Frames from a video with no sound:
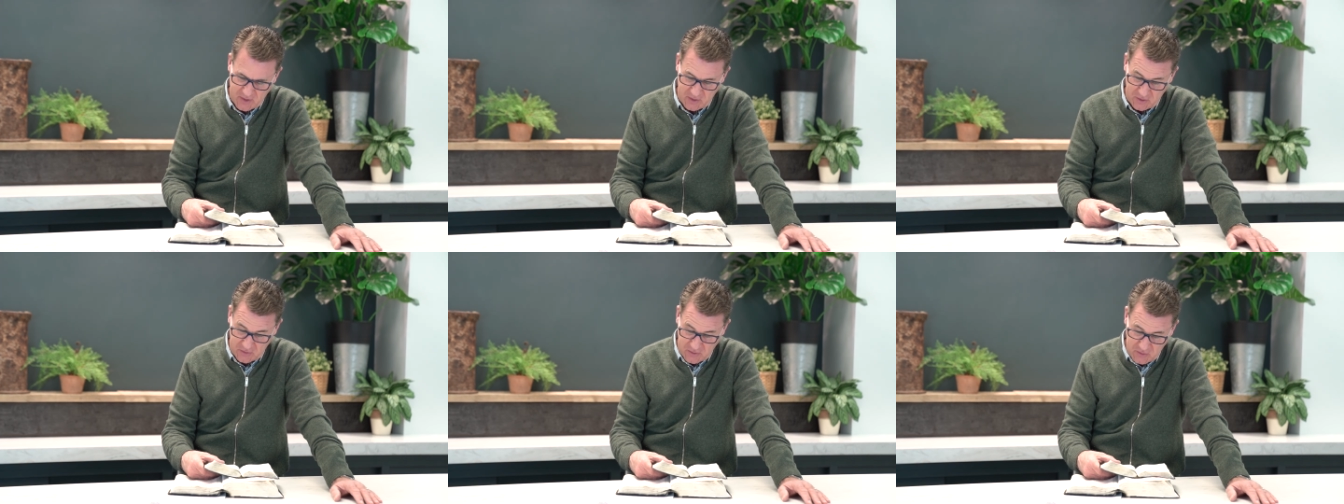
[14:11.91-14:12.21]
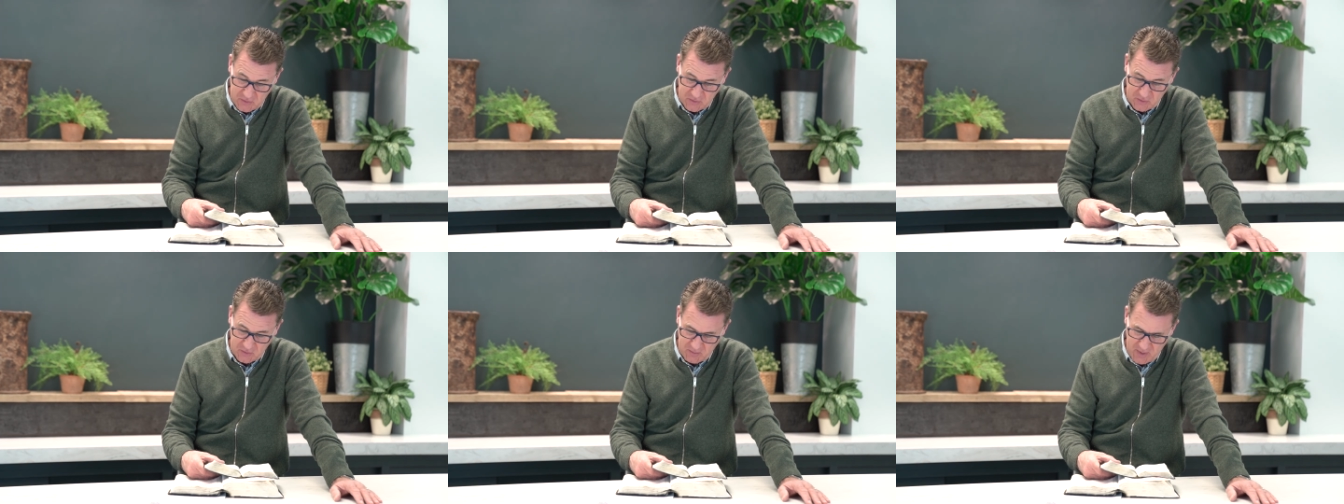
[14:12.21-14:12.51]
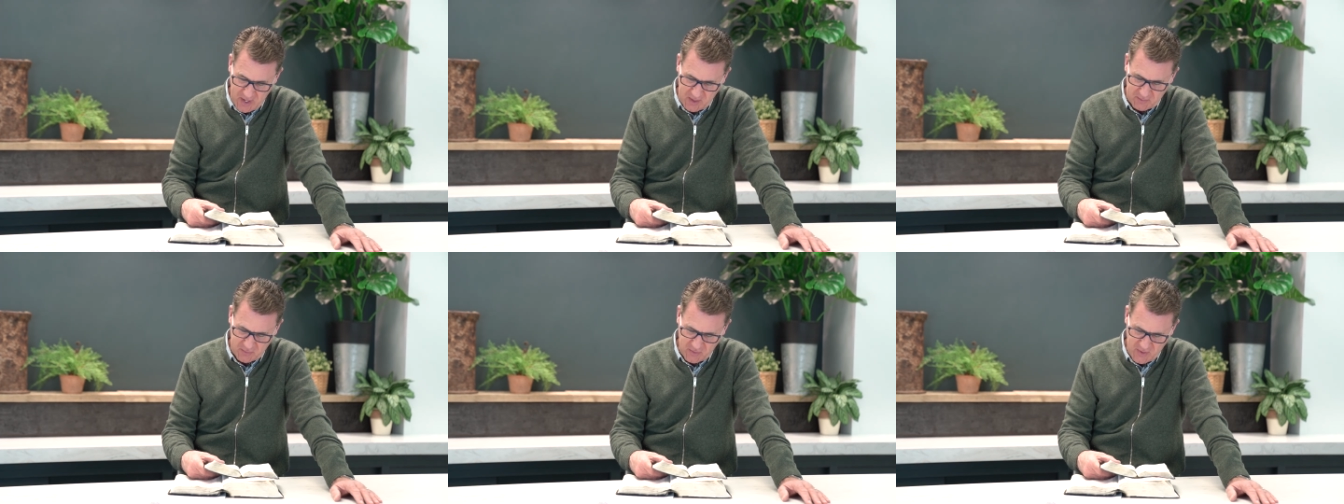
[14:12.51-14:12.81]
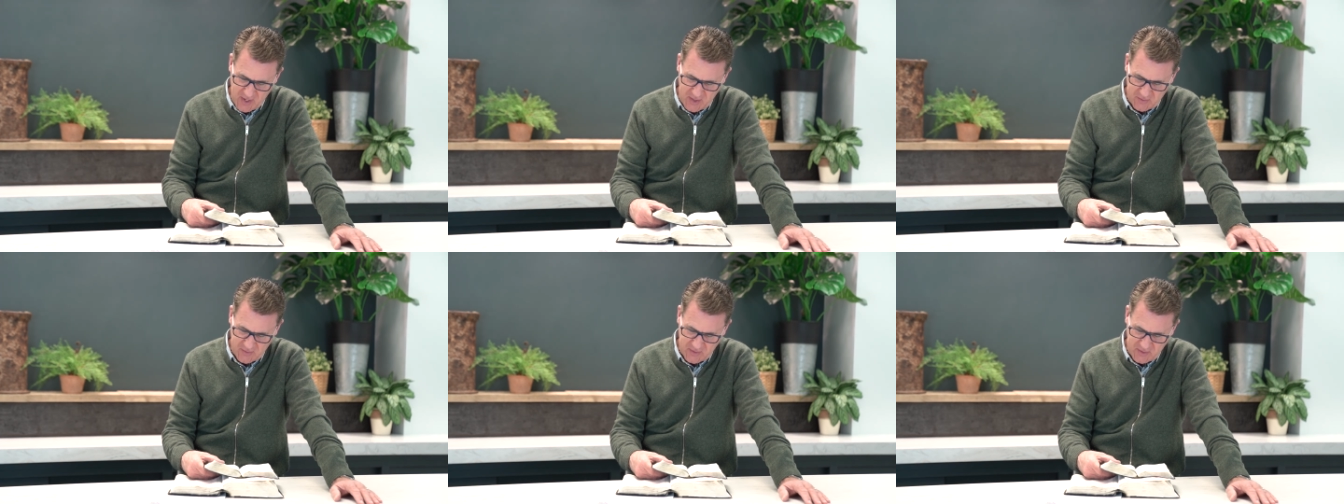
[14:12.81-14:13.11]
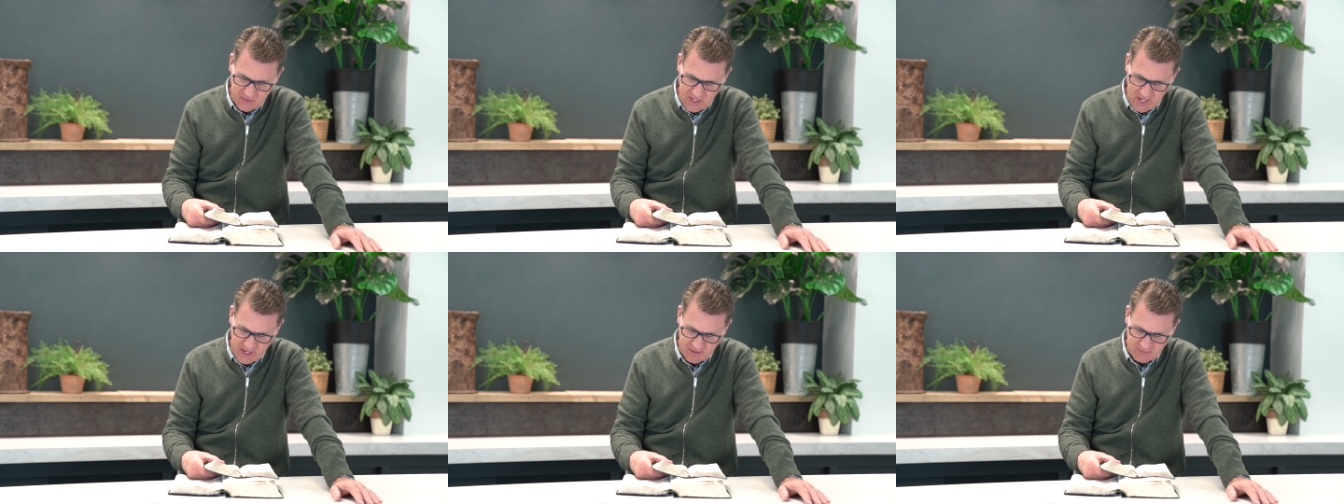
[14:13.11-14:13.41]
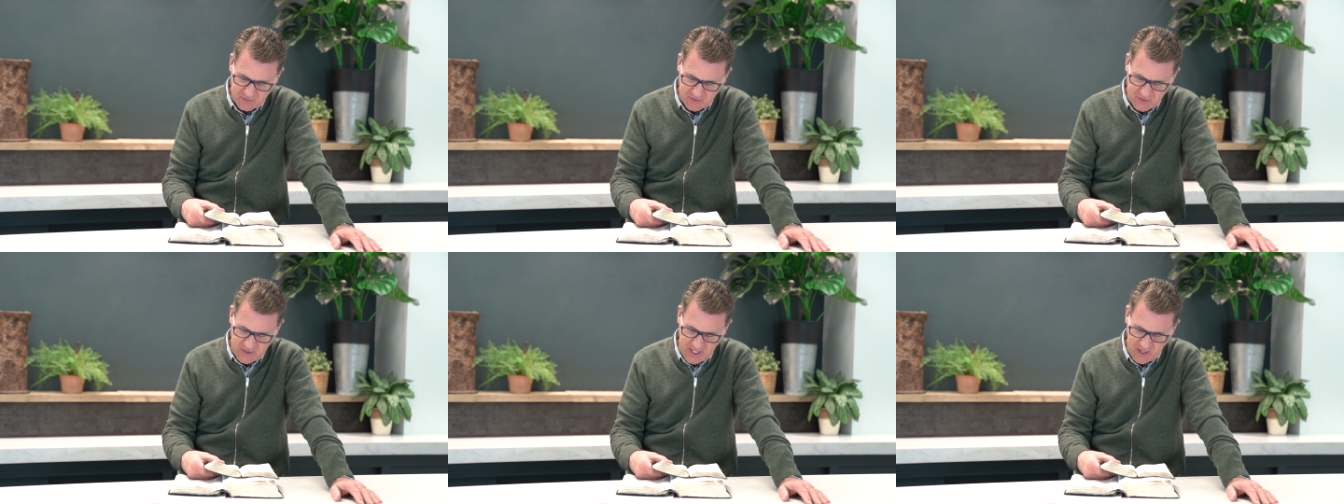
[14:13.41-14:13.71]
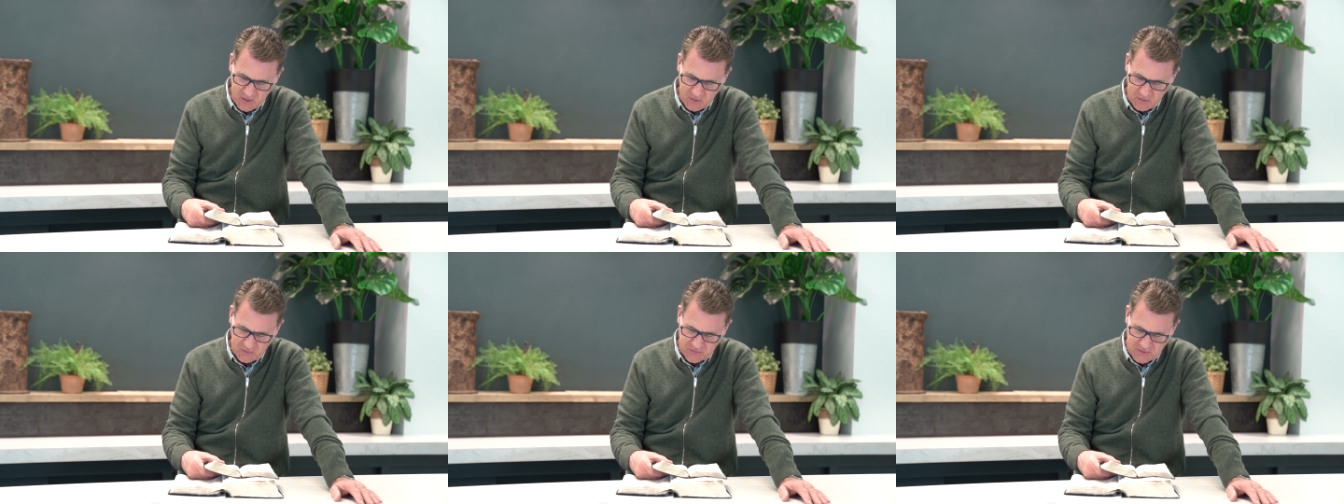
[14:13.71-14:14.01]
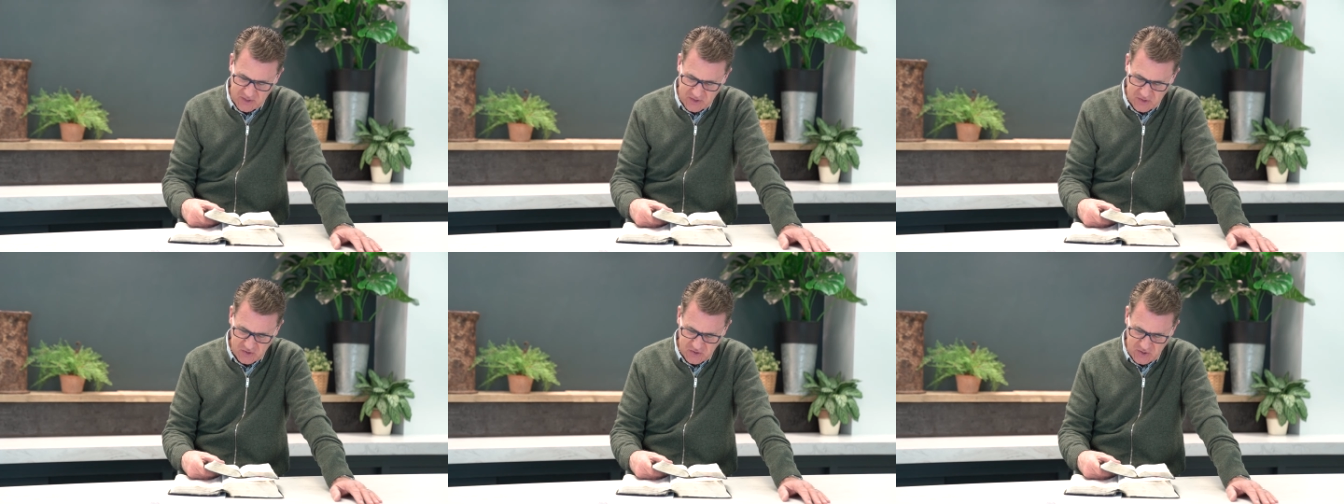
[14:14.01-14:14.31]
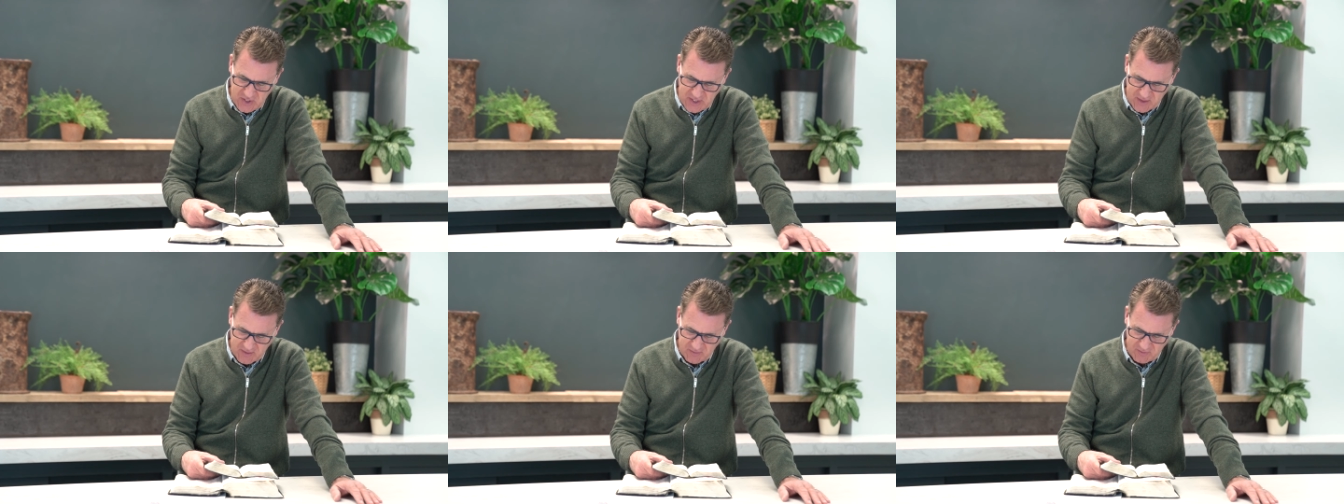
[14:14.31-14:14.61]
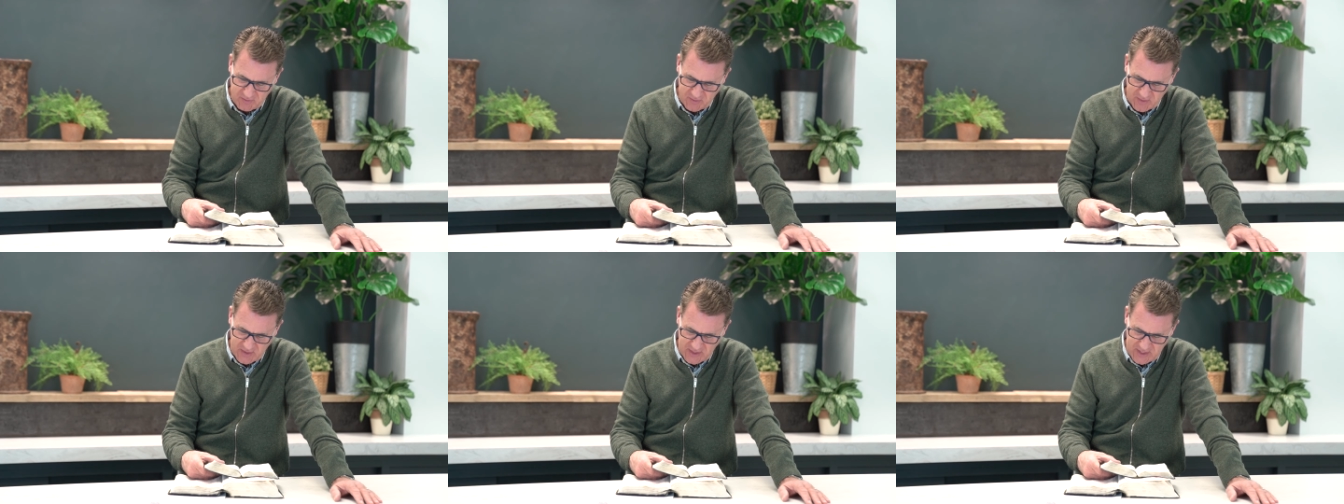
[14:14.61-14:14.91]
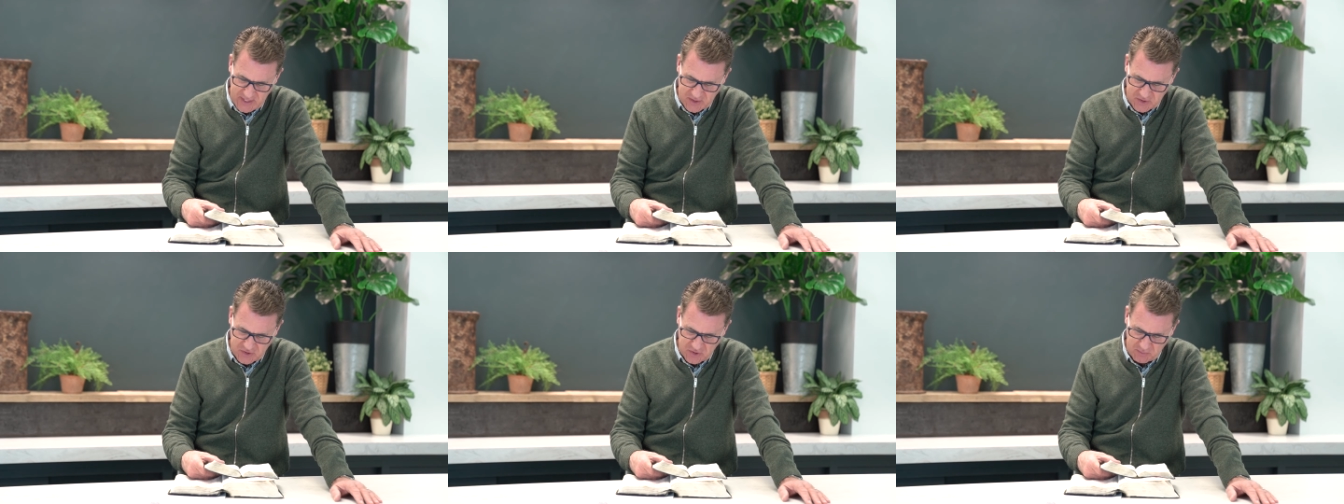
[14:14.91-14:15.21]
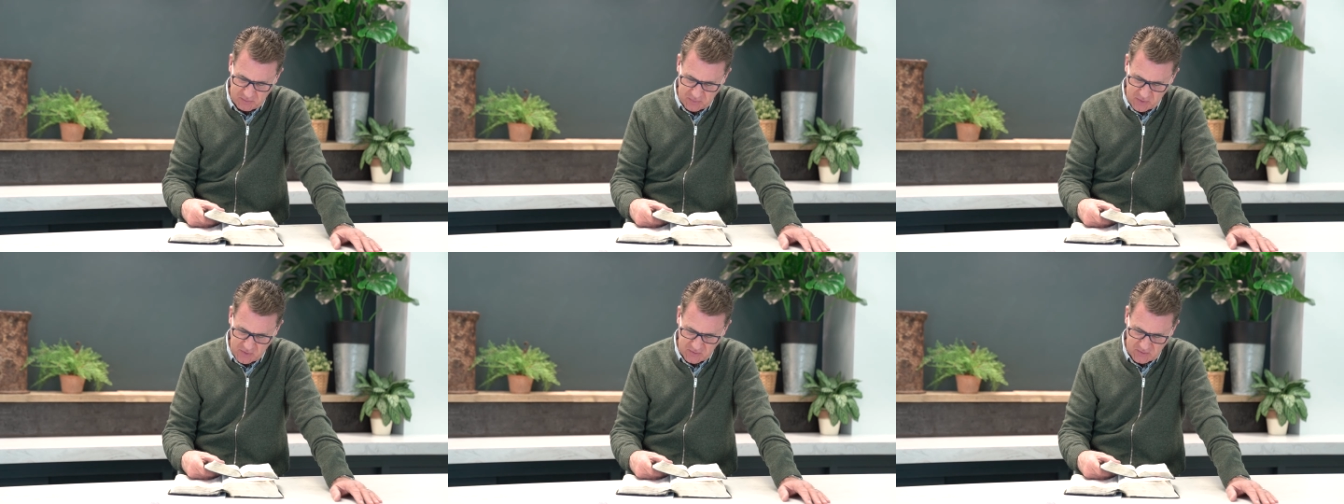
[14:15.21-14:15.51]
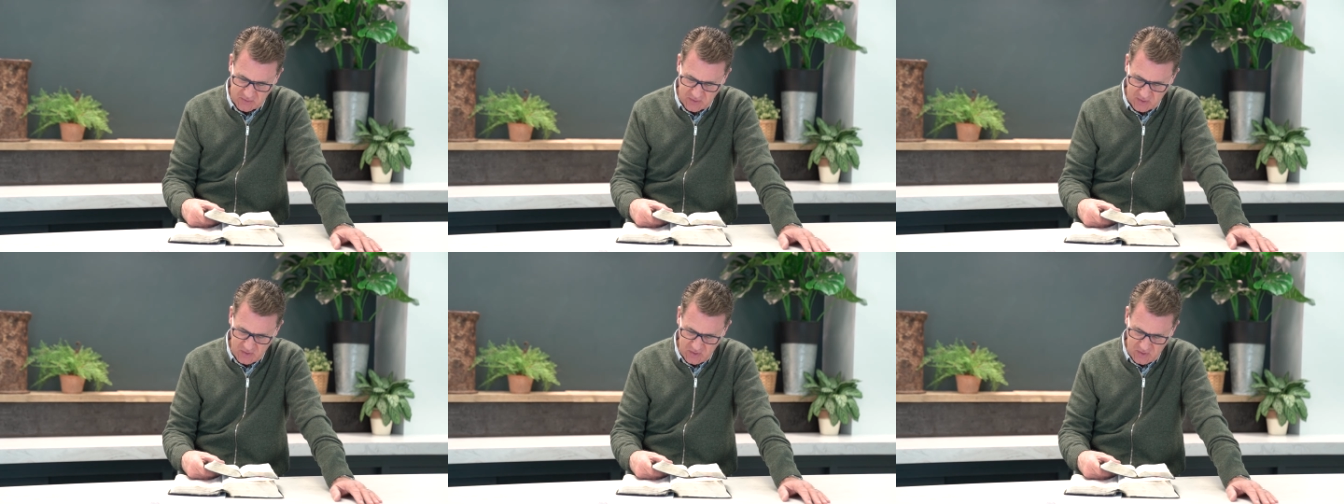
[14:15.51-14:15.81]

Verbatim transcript: You, my brethren, have dealt deceitfully as a brook,